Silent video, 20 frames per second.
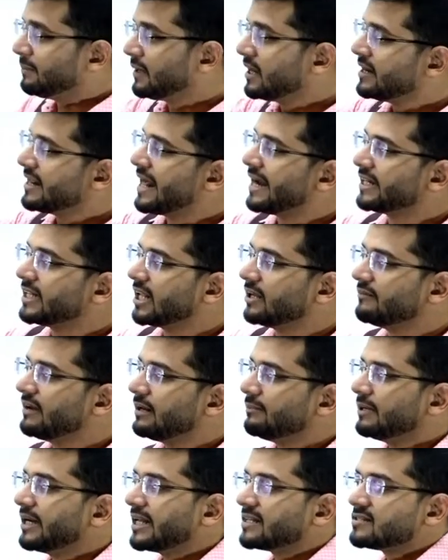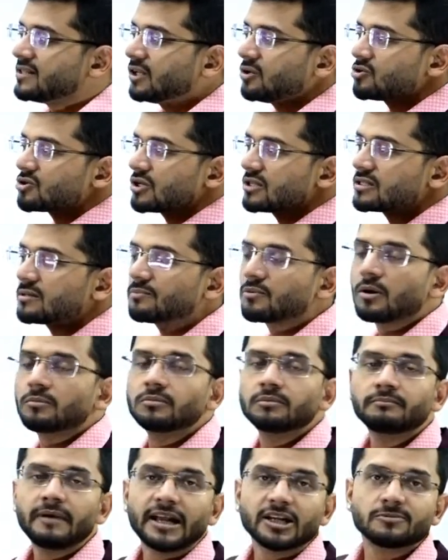People are directing well, but execution is a
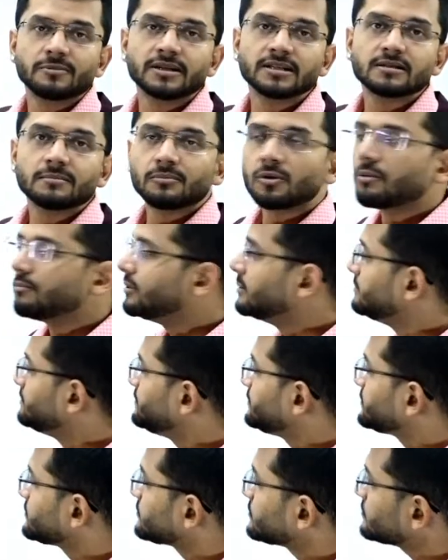problem, management is a problem.